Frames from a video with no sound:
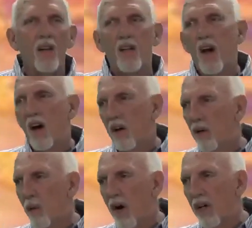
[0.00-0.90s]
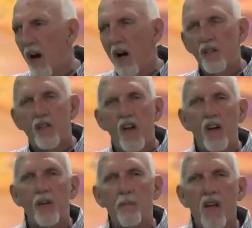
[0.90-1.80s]
and God, look what God's
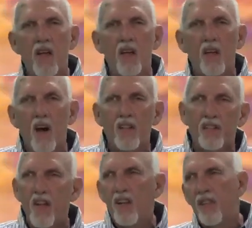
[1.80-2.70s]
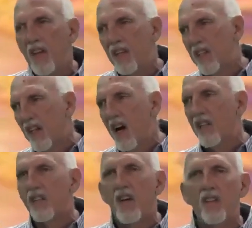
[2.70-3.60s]
done to me and God's done this and
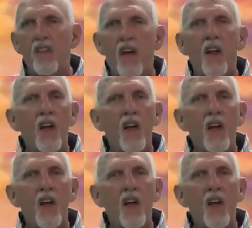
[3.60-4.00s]
God's done that.